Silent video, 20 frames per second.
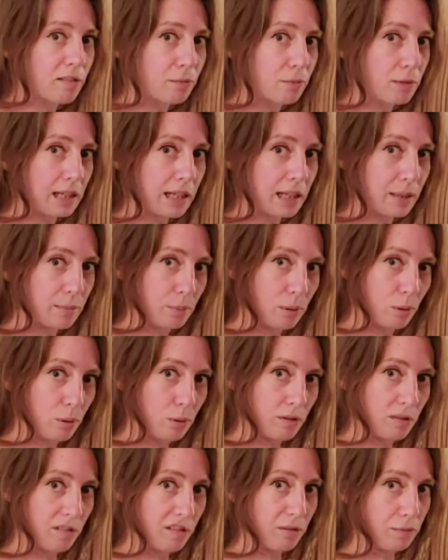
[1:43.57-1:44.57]
really
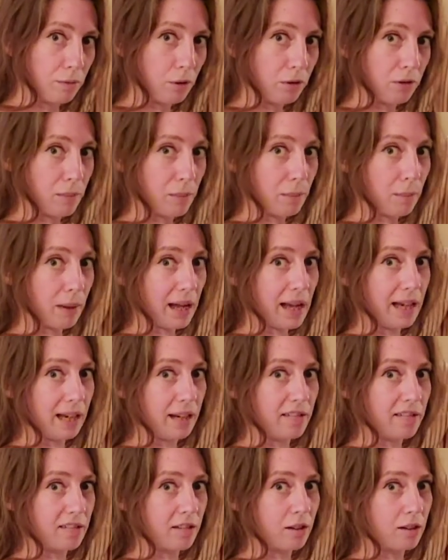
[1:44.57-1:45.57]
important to roll them back
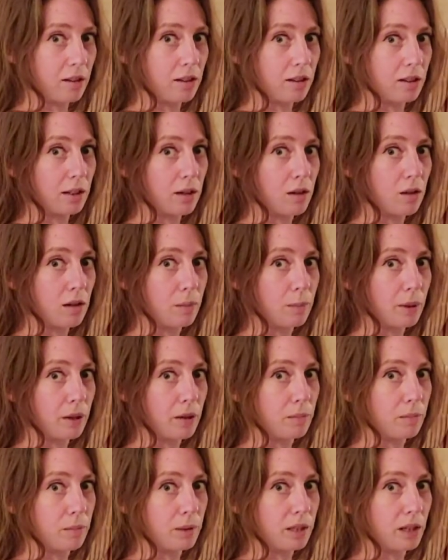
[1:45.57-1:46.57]
so that the
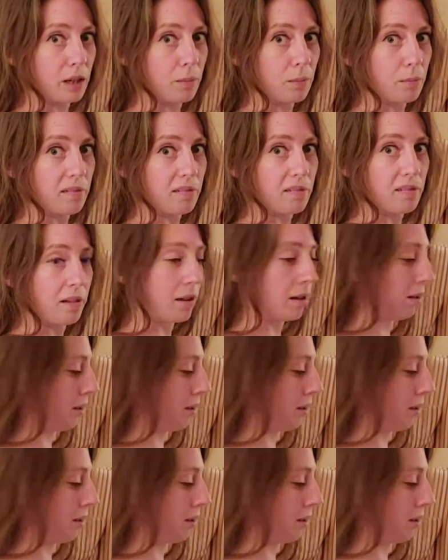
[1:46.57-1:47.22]
collarbone becomes